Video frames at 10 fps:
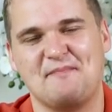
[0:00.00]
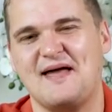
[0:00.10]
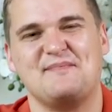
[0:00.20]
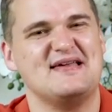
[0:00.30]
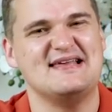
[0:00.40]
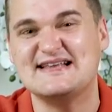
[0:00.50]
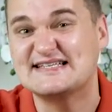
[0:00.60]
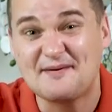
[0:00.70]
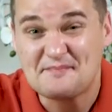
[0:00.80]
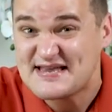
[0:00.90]
maybe
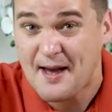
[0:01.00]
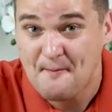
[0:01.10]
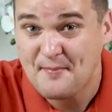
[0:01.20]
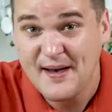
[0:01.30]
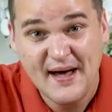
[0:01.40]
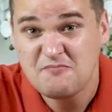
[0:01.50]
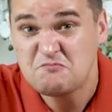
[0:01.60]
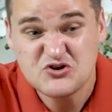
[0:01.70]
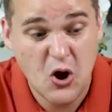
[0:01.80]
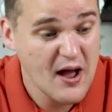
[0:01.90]
September
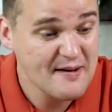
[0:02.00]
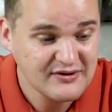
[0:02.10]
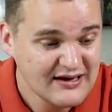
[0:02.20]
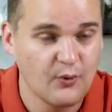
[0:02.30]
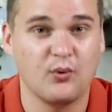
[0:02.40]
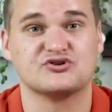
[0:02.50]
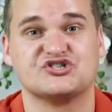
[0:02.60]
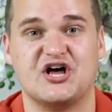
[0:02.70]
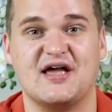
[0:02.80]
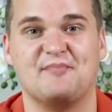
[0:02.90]
time, we'll see.